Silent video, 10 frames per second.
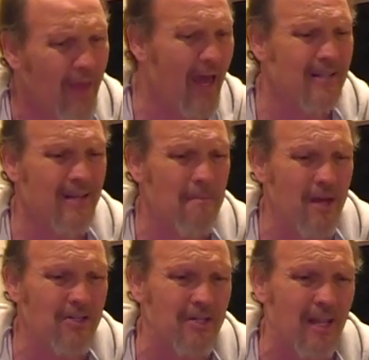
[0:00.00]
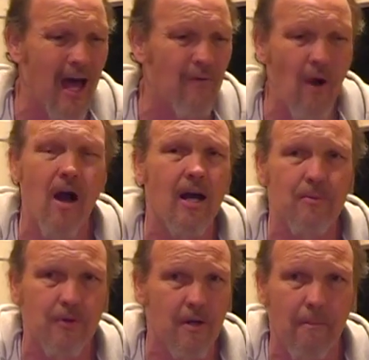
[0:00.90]
As I mentioned, live rock
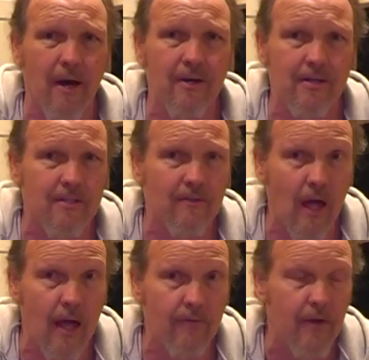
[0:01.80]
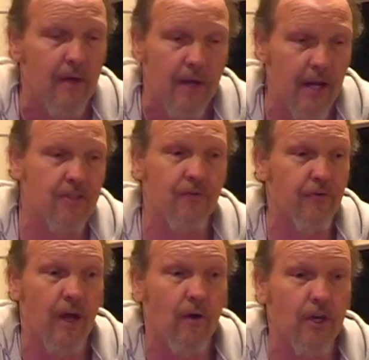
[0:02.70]
comes with an abundance of life, and it's a
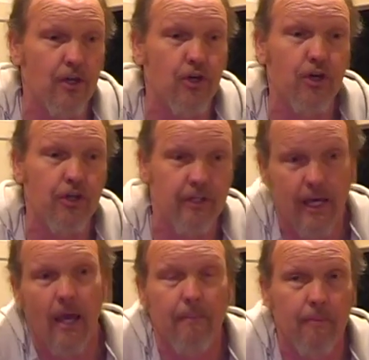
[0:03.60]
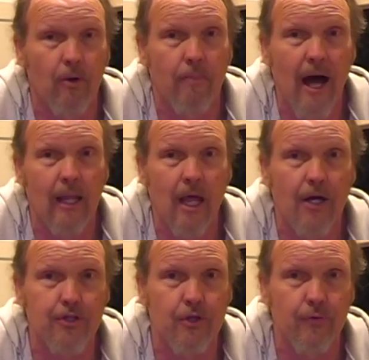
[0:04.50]
very good, capable
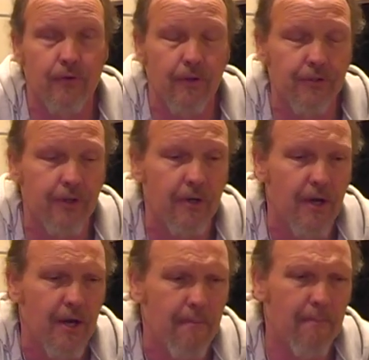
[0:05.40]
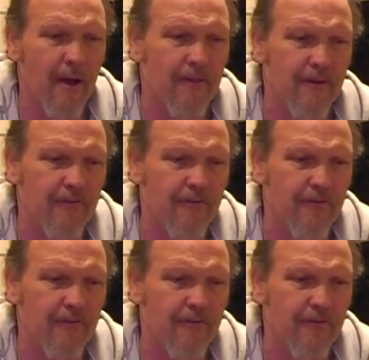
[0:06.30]
biological filter. But